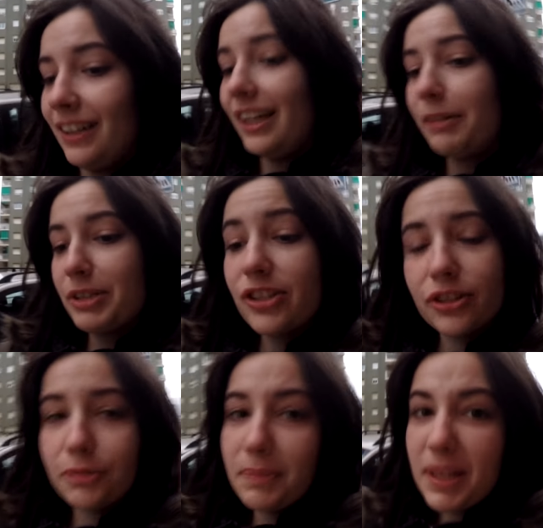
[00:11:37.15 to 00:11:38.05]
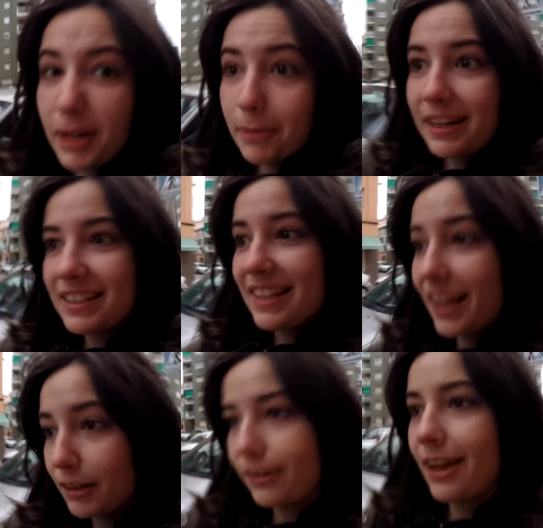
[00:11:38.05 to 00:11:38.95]
It was just me by
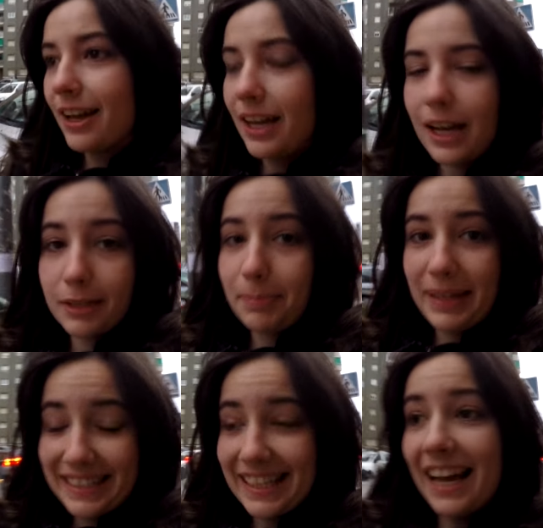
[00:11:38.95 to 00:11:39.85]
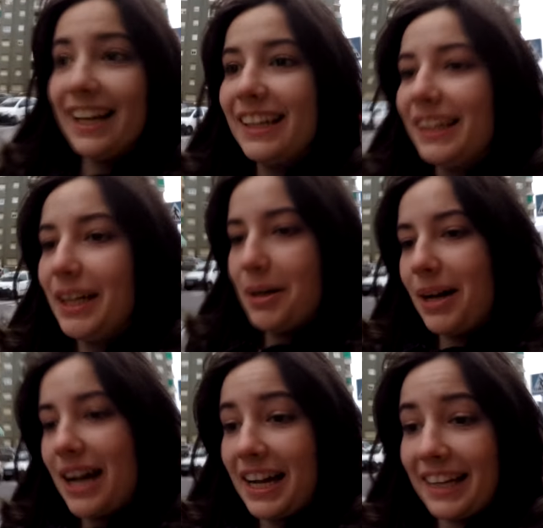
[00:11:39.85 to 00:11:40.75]
myself and a pizza
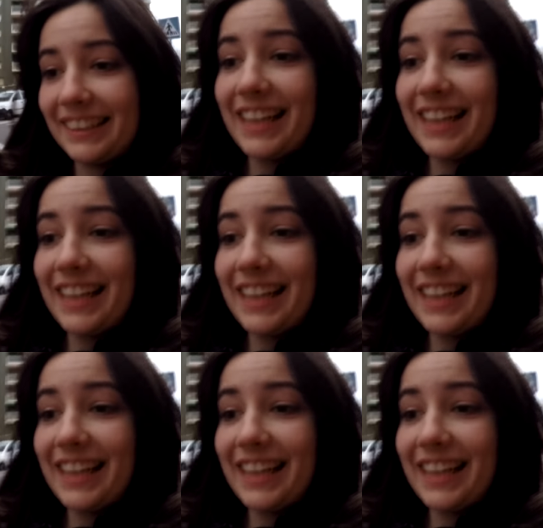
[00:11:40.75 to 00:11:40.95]
and